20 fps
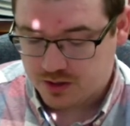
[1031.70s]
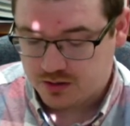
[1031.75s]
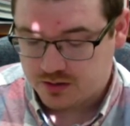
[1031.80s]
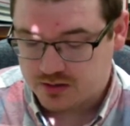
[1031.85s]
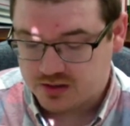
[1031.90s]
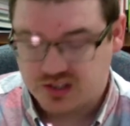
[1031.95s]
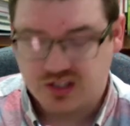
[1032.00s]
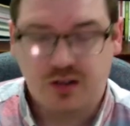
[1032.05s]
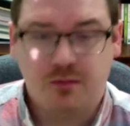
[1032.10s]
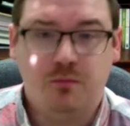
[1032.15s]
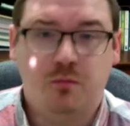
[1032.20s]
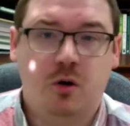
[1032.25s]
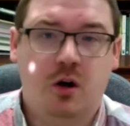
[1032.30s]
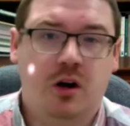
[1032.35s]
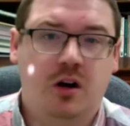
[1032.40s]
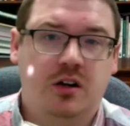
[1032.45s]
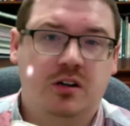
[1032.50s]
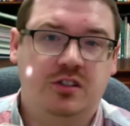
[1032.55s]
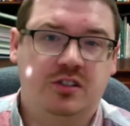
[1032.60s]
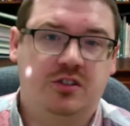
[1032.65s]
Some
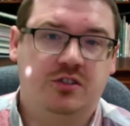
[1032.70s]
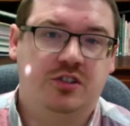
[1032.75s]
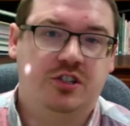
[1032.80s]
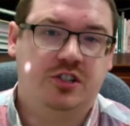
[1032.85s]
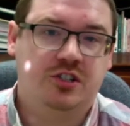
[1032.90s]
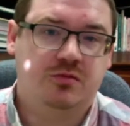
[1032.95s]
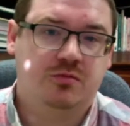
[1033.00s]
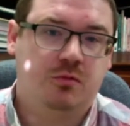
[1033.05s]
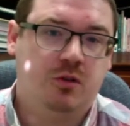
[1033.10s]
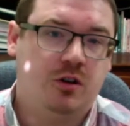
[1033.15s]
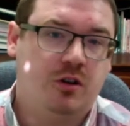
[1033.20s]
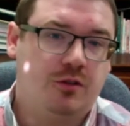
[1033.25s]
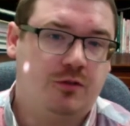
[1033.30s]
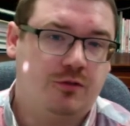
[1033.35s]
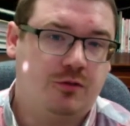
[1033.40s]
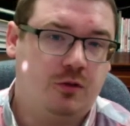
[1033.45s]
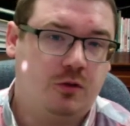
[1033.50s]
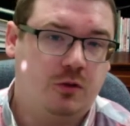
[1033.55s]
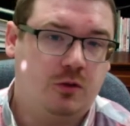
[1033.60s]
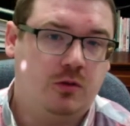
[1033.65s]
words are just
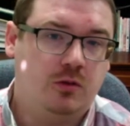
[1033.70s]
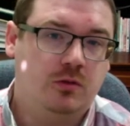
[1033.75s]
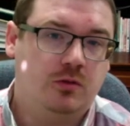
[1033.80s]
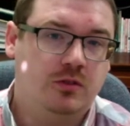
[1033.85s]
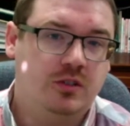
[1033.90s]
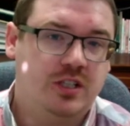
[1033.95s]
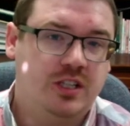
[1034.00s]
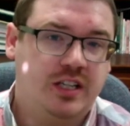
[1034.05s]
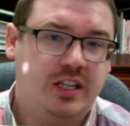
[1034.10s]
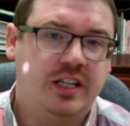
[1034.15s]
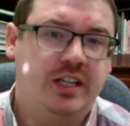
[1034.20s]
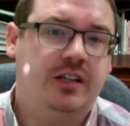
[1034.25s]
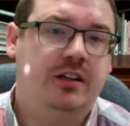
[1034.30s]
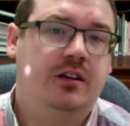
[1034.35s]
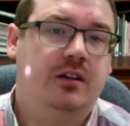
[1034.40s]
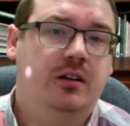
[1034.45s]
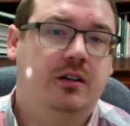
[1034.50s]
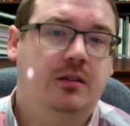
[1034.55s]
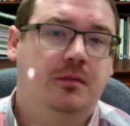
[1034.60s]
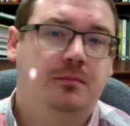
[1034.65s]
wonderful to hear.